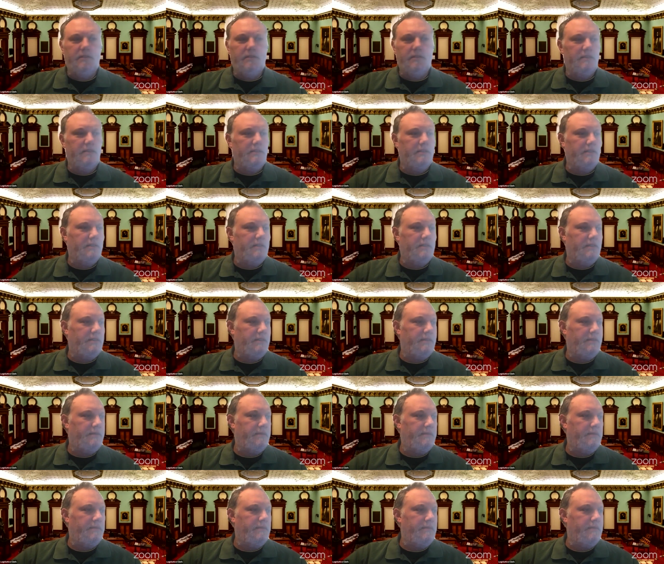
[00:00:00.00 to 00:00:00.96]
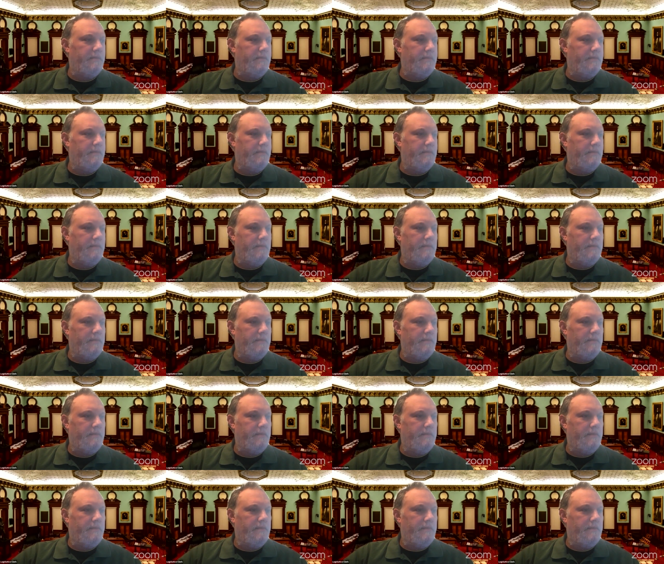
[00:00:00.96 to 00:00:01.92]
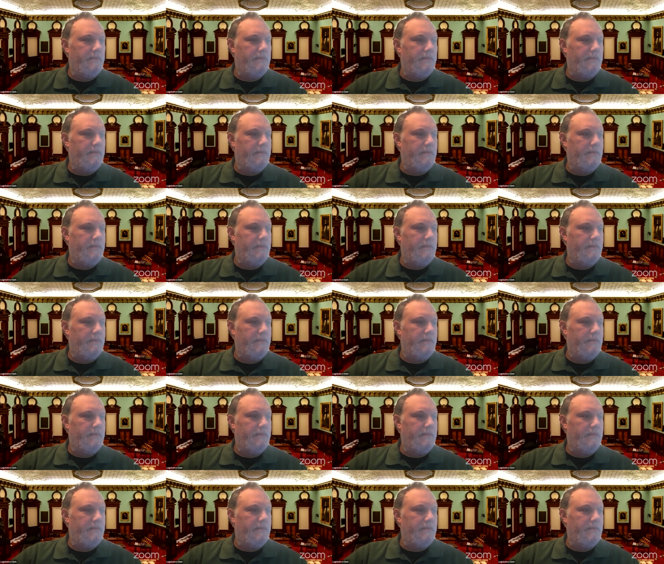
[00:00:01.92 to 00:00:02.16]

Nothing is said.